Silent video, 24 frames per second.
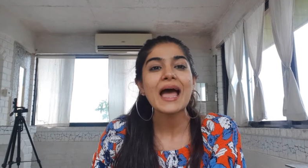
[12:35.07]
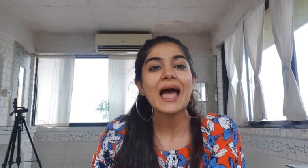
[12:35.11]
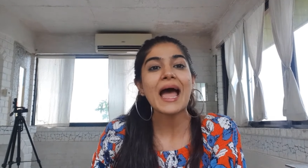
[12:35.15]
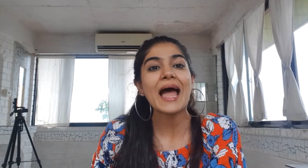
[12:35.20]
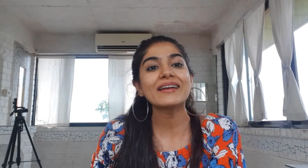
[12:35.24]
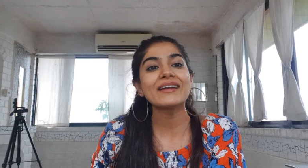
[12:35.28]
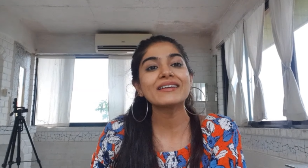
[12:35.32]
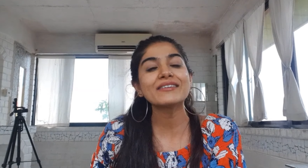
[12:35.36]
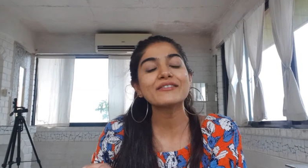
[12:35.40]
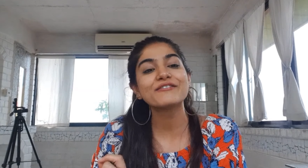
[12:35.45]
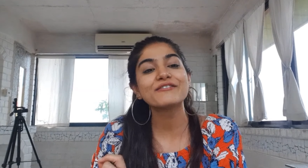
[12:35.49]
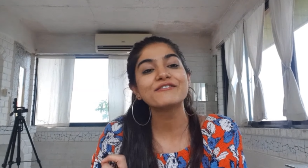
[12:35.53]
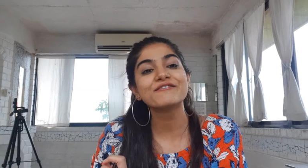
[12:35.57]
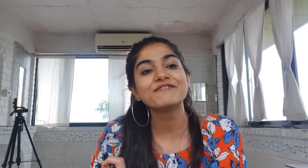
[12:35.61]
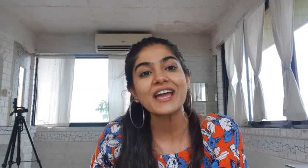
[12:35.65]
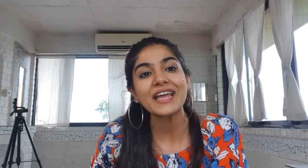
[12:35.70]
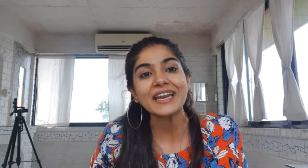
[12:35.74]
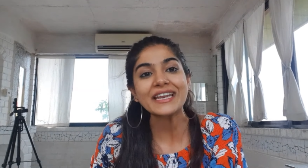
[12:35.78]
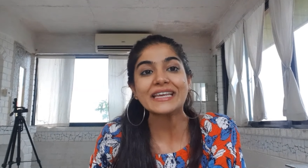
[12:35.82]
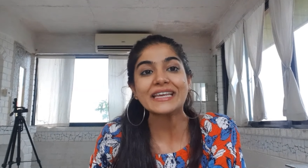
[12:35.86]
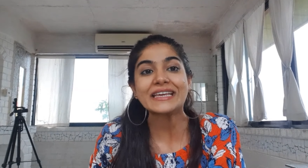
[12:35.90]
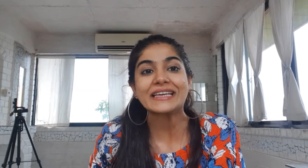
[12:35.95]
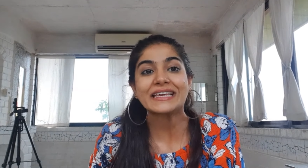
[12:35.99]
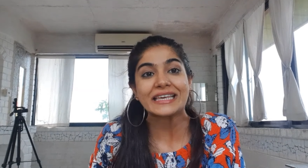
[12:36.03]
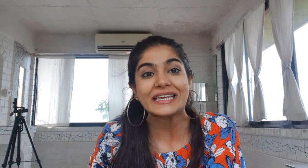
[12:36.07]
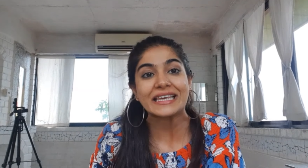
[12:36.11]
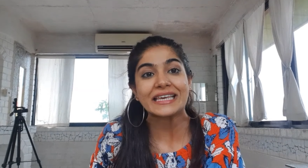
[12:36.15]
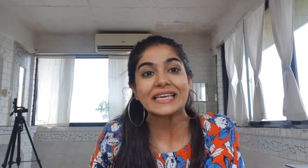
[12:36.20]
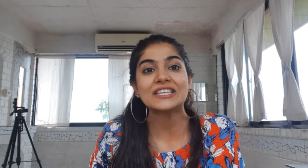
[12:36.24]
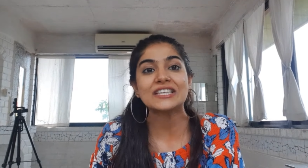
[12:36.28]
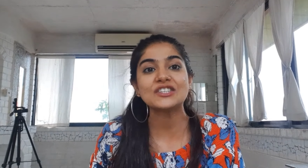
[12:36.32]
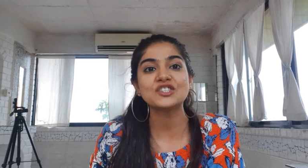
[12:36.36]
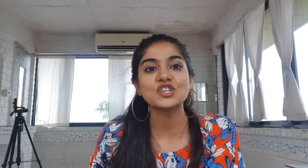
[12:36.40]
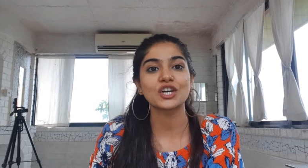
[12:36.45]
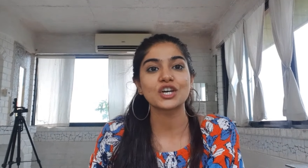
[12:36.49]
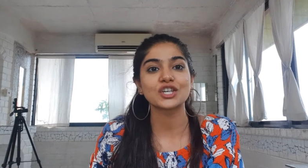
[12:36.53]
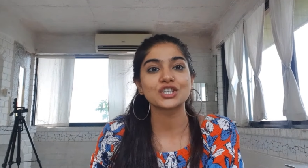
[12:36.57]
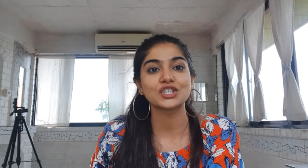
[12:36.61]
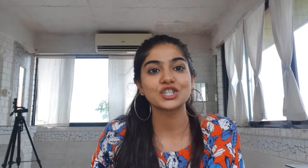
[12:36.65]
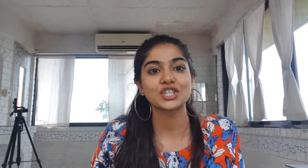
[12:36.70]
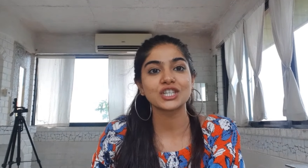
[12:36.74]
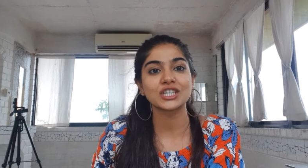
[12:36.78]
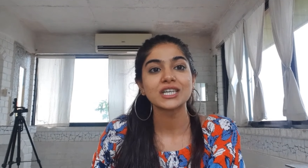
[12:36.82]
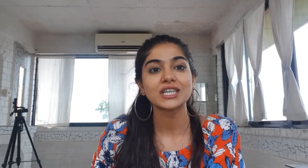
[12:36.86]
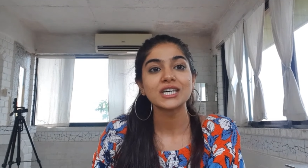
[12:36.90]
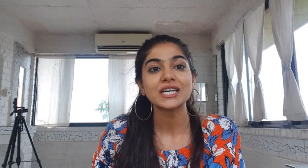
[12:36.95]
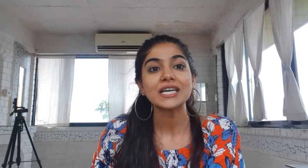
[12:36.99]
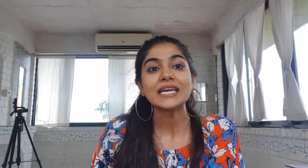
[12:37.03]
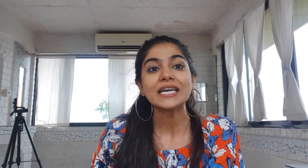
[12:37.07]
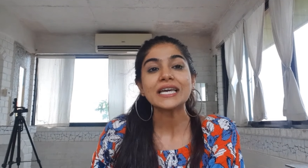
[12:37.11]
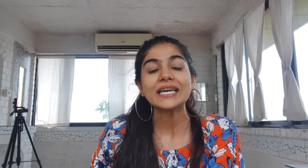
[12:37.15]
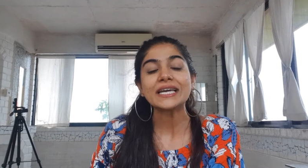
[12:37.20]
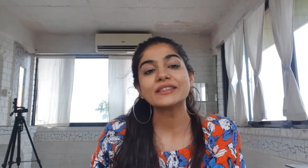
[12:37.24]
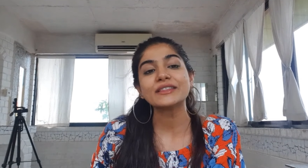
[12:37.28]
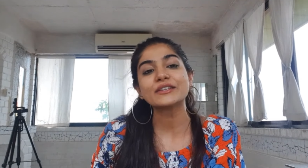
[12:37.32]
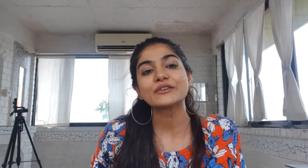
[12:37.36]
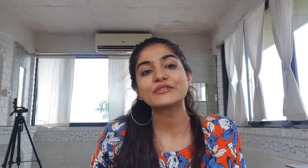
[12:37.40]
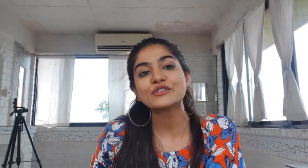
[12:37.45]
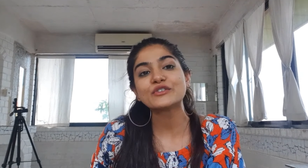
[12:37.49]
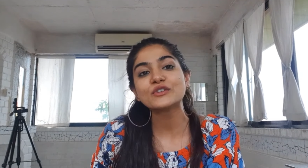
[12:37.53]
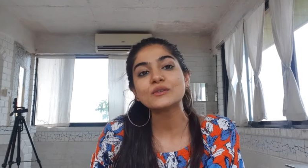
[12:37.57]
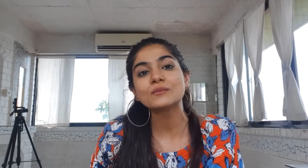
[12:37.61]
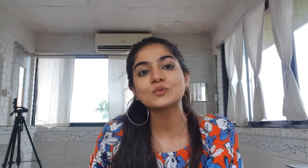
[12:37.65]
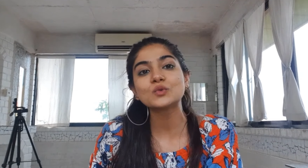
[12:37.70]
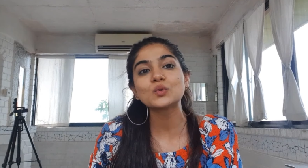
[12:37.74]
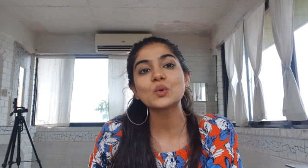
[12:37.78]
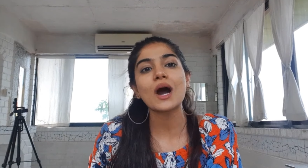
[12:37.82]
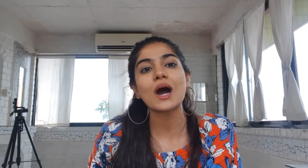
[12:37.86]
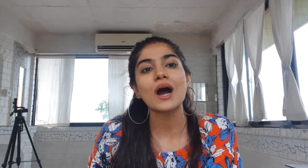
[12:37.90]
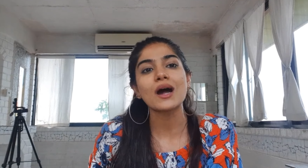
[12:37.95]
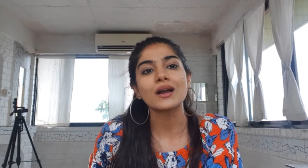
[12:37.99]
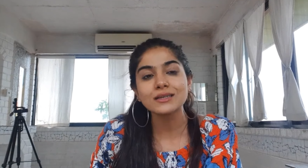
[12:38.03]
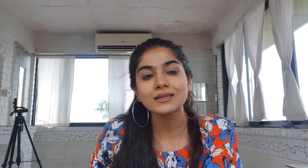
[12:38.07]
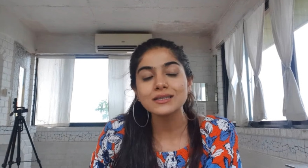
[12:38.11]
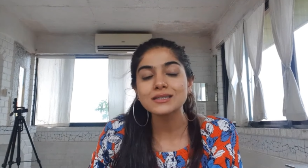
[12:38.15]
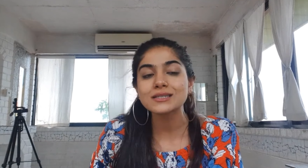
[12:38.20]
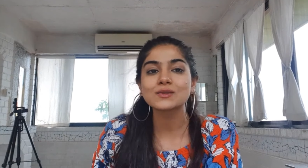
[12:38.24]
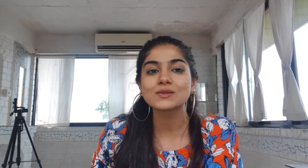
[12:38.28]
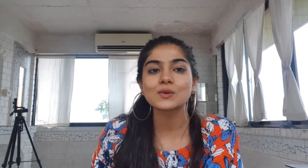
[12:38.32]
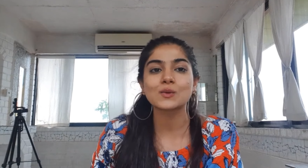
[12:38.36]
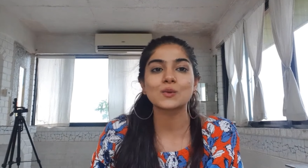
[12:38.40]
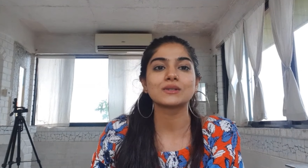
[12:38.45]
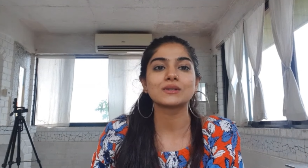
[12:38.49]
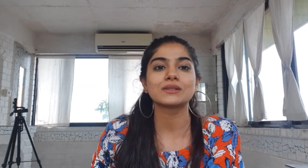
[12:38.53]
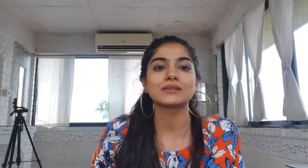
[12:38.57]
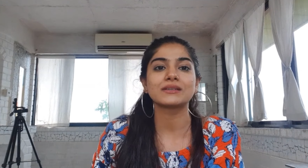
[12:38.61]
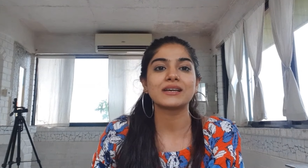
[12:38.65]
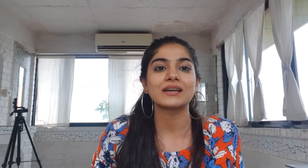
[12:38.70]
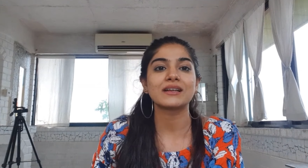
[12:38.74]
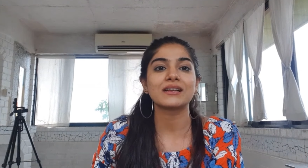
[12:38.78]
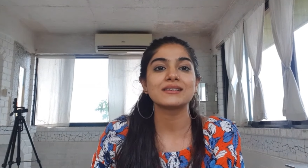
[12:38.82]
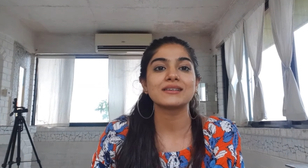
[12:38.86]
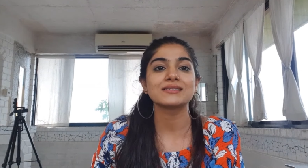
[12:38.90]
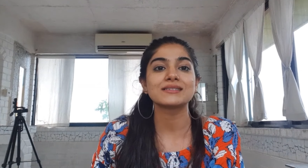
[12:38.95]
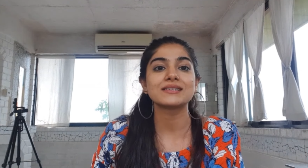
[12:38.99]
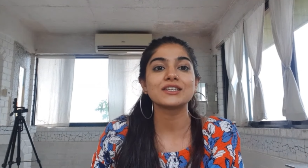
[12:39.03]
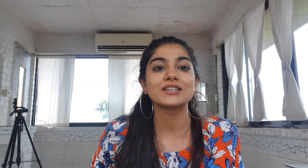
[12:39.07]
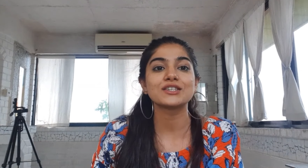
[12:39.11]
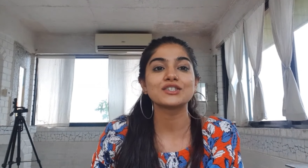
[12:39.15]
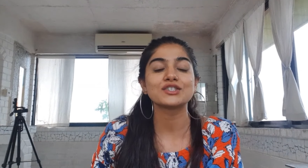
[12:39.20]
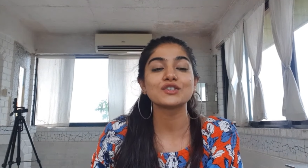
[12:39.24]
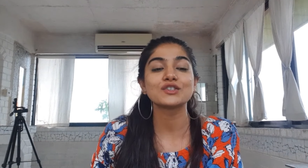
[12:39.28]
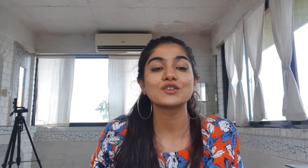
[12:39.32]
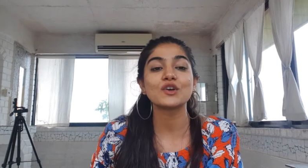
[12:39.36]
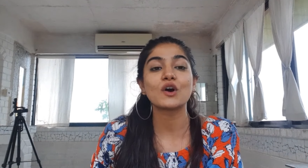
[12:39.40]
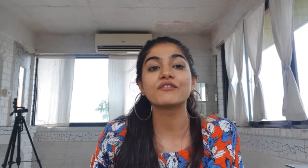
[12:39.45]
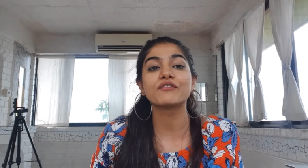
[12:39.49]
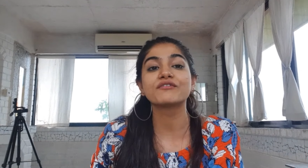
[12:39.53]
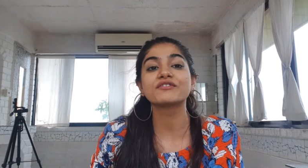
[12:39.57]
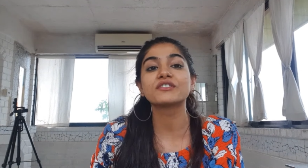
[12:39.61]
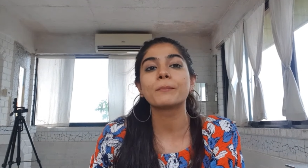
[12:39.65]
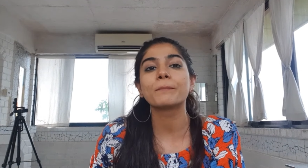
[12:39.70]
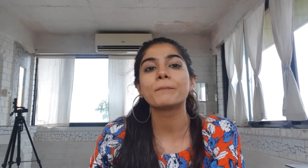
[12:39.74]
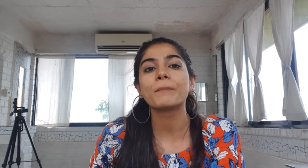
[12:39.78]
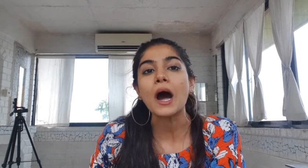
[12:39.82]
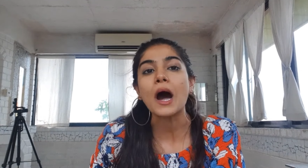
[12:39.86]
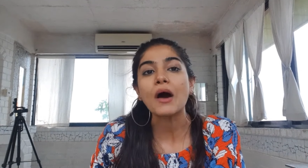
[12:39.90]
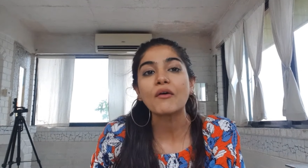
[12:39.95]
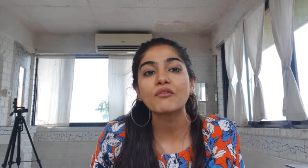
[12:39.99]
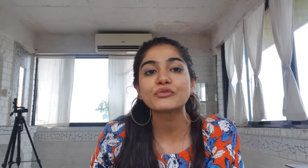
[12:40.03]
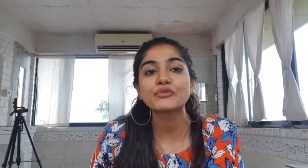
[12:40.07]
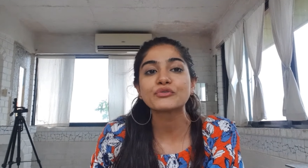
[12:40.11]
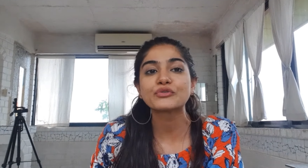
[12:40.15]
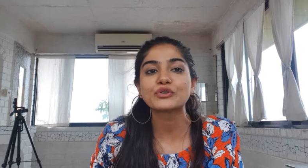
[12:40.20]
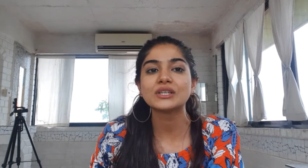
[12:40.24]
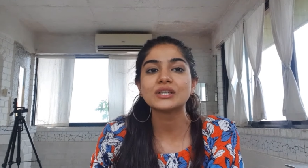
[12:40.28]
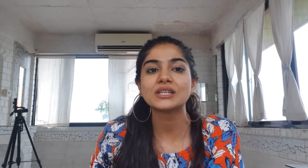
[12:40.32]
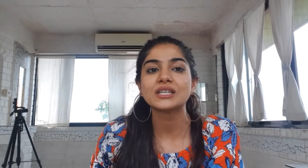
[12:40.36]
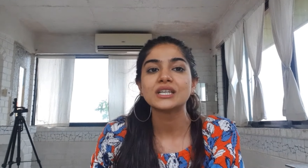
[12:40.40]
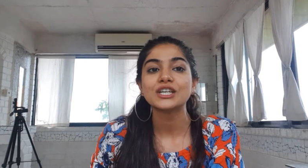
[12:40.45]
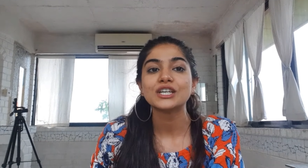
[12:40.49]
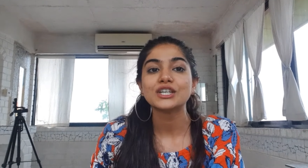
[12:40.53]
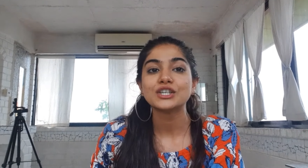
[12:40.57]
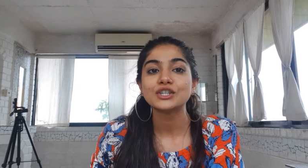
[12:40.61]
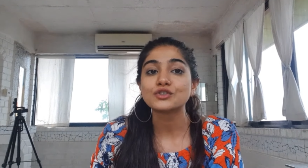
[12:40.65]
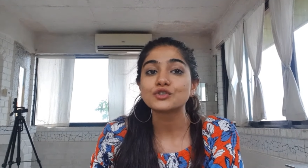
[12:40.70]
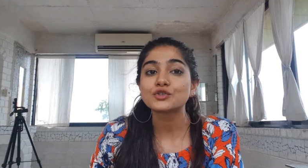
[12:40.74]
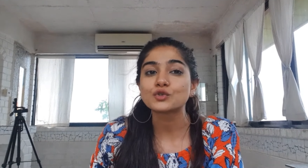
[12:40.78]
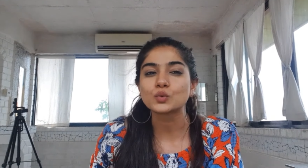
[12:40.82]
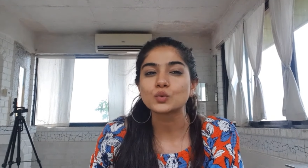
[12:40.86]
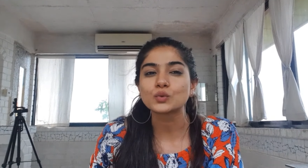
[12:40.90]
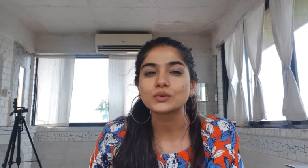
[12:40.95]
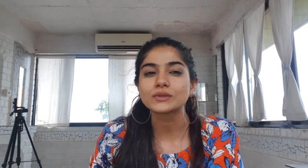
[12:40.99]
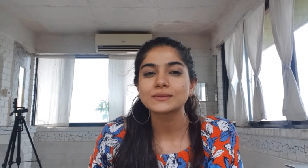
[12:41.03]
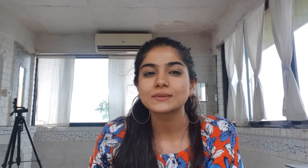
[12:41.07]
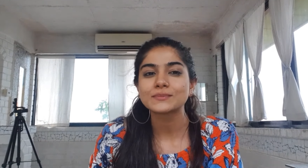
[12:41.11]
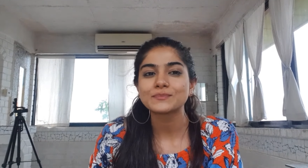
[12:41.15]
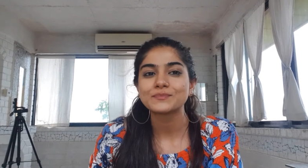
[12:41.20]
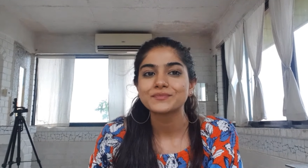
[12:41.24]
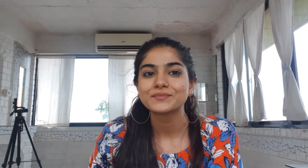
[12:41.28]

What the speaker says: at a very key juncture in the film to underscore the realization of the powerful truth.